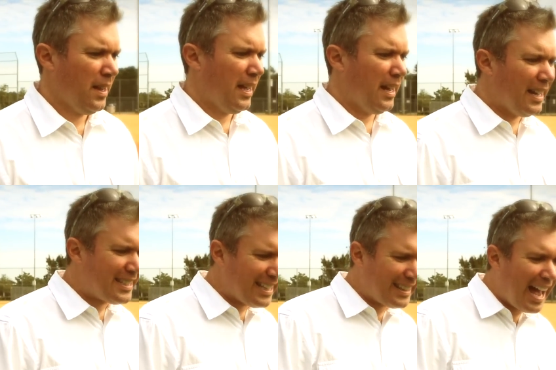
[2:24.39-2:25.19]
And
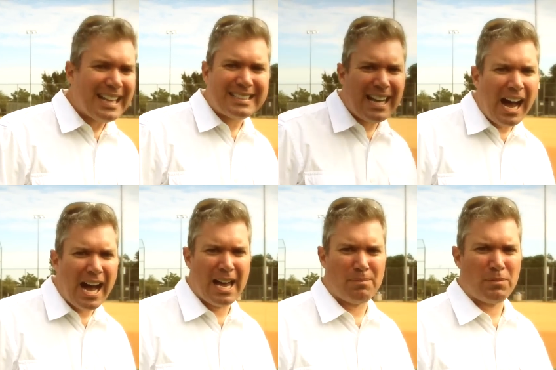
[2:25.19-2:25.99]
it's at that
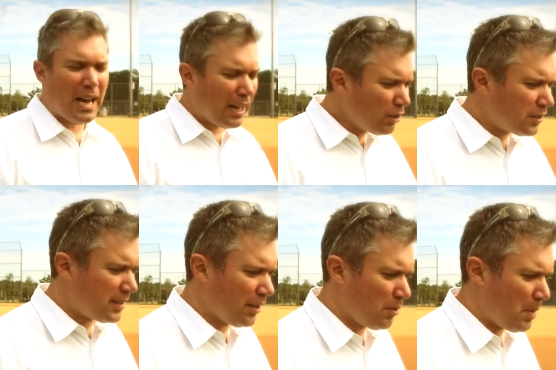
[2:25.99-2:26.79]
time, God looks
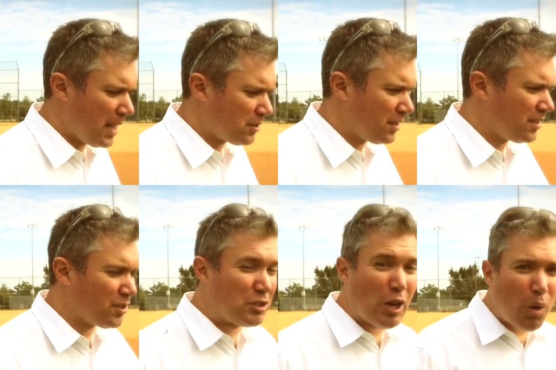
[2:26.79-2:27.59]
down the bench and he
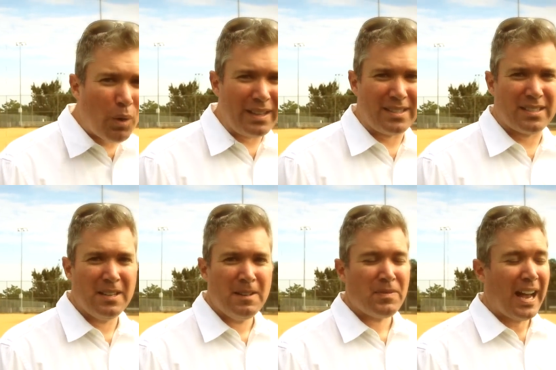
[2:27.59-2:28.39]
says, "Goins,
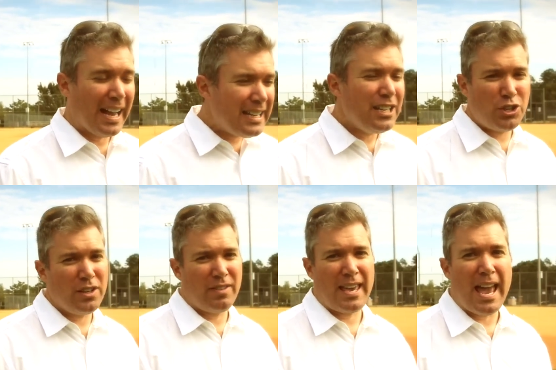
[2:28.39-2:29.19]
I need you
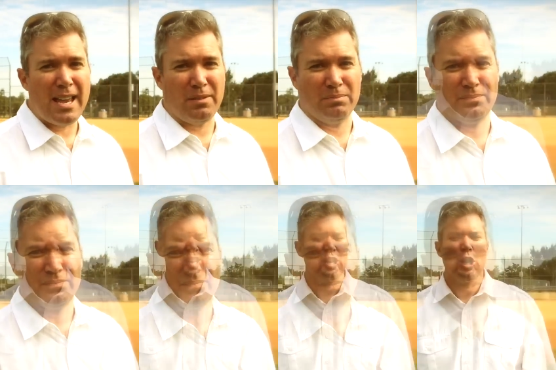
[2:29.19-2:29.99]
in the game."
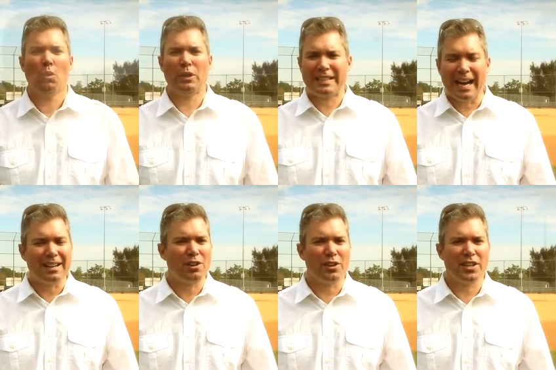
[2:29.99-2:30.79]
When
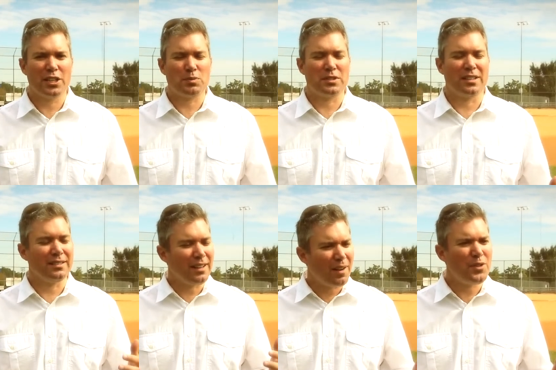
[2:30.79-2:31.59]
God calls husbands to
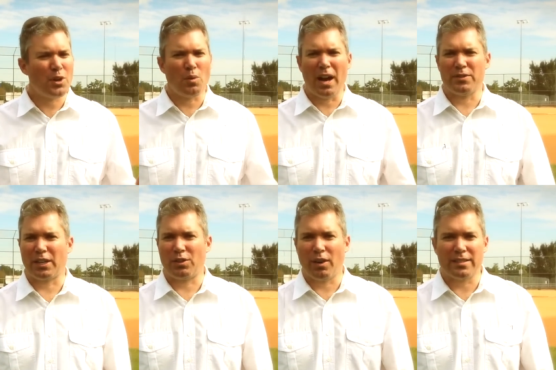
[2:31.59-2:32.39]
love their wives
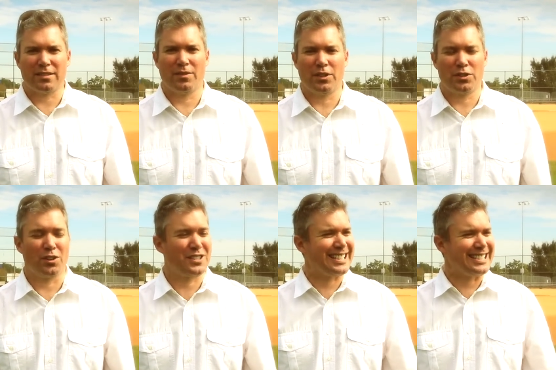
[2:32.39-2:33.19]
like Christ loved the
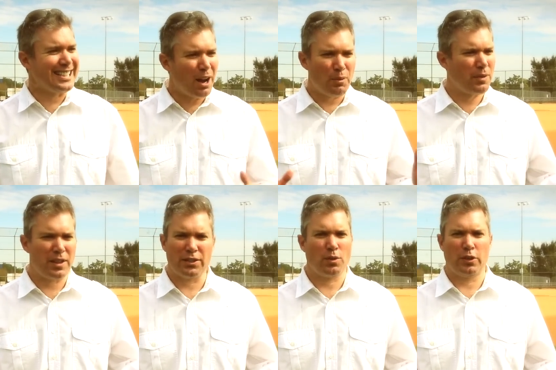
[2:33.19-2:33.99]
church, it's not when
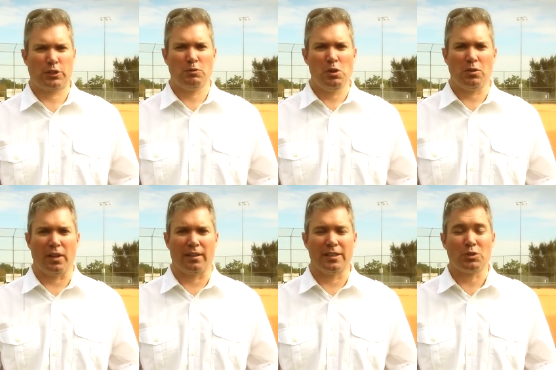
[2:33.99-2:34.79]
everything's going
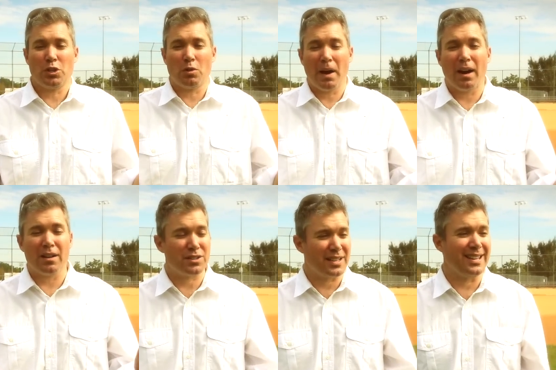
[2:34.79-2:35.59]
smoothly. It's when your
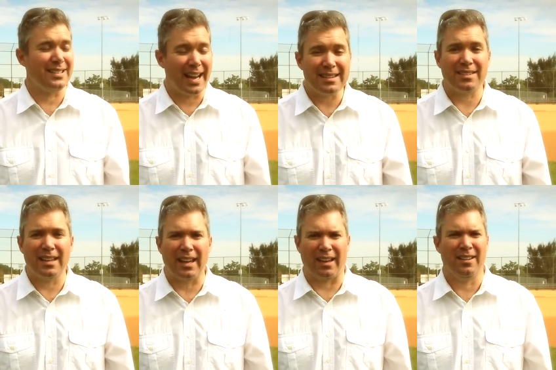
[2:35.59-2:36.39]
marriage is in the 9th
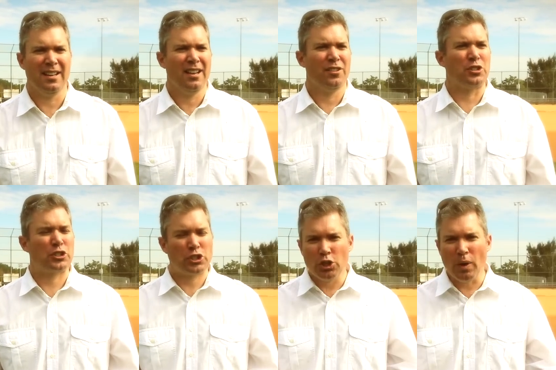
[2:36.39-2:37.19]
inning, there's
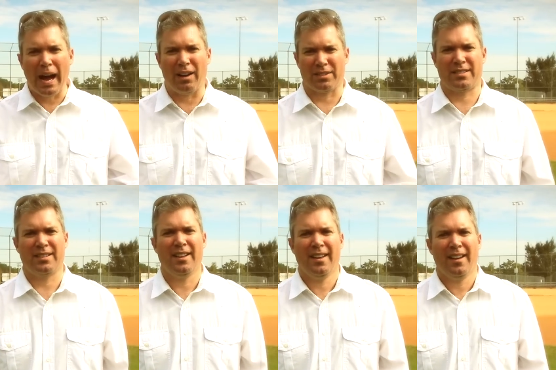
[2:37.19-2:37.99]
2 outs,